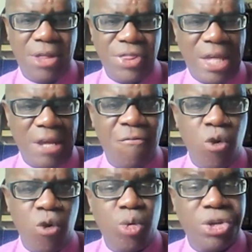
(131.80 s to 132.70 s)
I think,
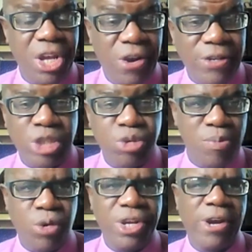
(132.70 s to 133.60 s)
three
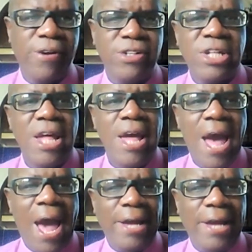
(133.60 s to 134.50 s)
more years,
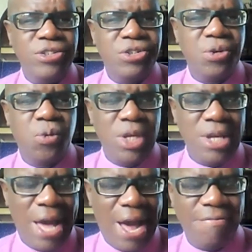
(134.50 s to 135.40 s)
and
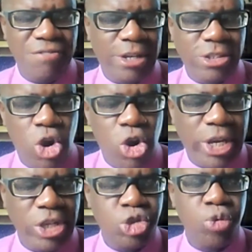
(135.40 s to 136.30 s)
we have that
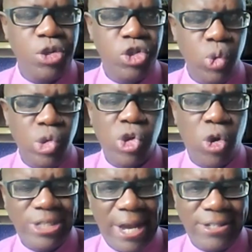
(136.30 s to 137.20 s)
target to reduce
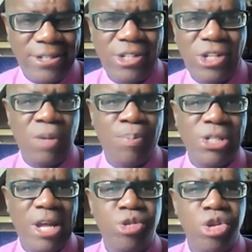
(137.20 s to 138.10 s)
our debt
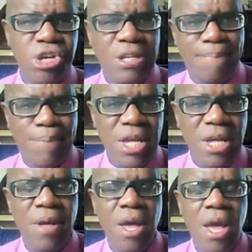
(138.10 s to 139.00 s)
60% to
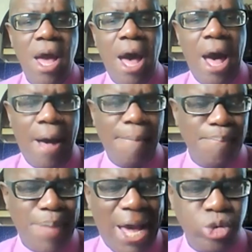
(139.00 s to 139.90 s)
GDP
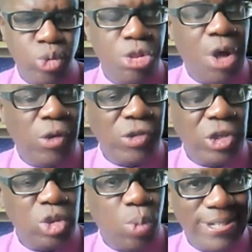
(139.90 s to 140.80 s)
by
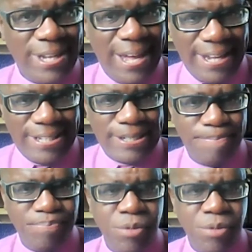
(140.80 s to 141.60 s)
2028.